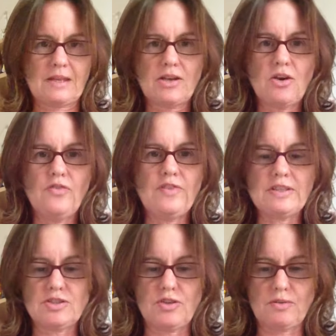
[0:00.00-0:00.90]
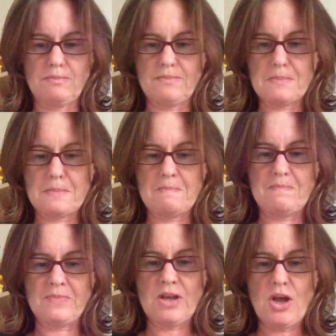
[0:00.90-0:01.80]
a golfing song.
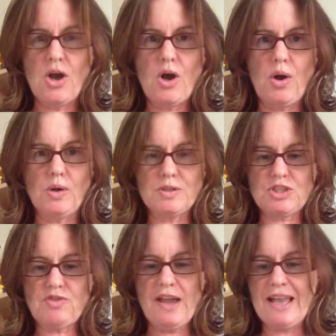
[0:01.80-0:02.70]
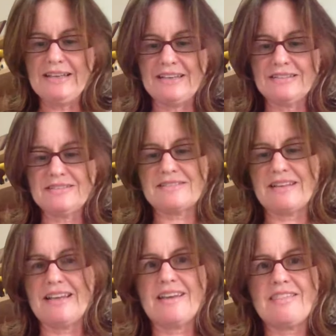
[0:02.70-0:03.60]
Australians
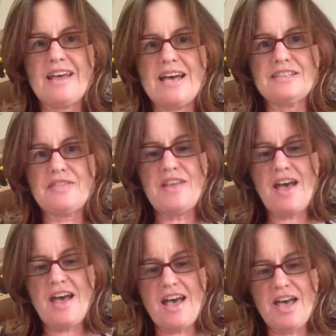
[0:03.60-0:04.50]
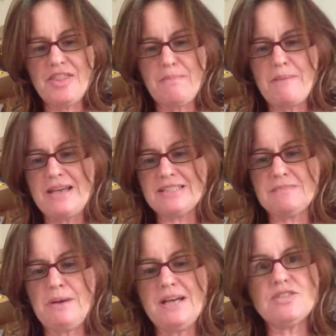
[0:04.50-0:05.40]
think that they're the best,
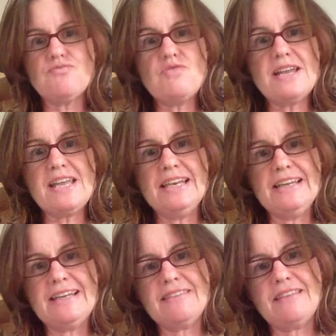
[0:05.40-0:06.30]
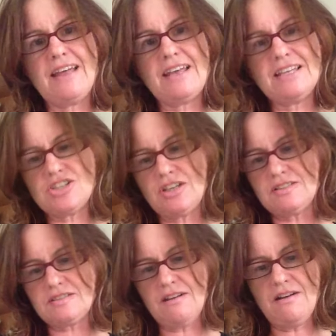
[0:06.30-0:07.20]
but really they
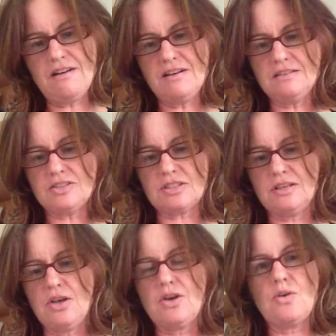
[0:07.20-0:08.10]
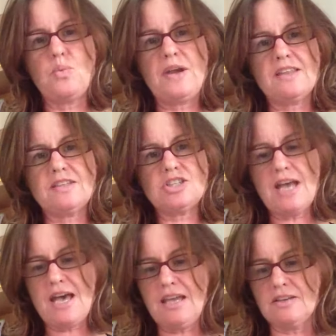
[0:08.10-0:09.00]
just aren't. With
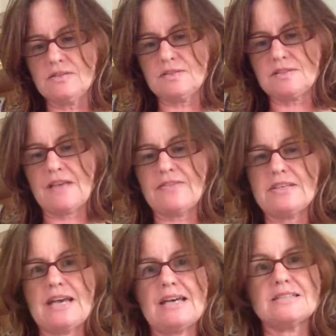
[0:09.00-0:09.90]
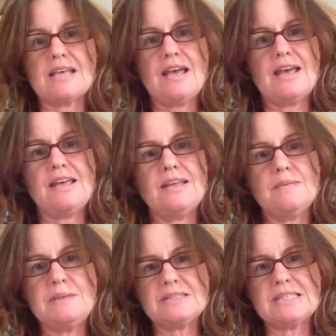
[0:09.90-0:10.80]
Channel 7 and
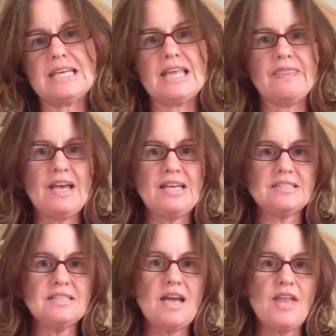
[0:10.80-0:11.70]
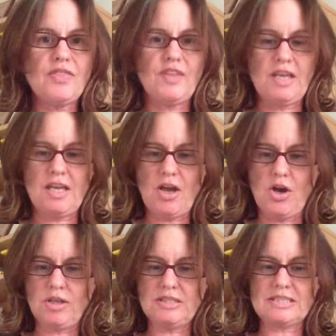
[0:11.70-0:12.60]
ABC, there's nothing
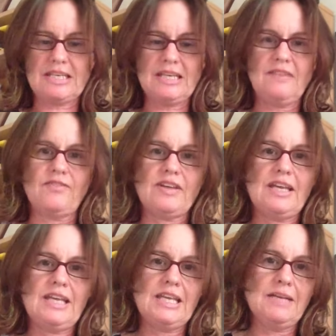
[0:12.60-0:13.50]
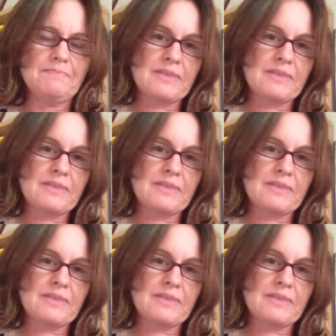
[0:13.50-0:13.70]
on TV.